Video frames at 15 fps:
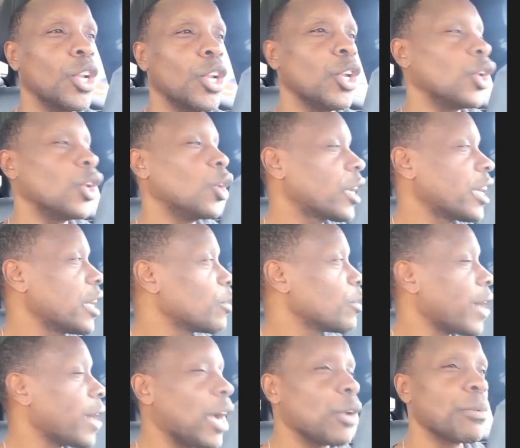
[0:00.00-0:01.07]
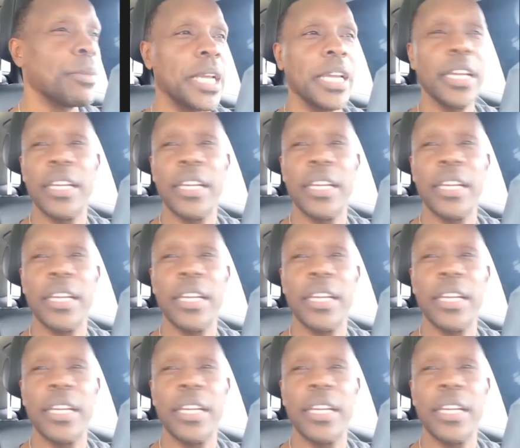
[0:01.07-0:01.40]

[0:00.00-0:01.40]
looking around me,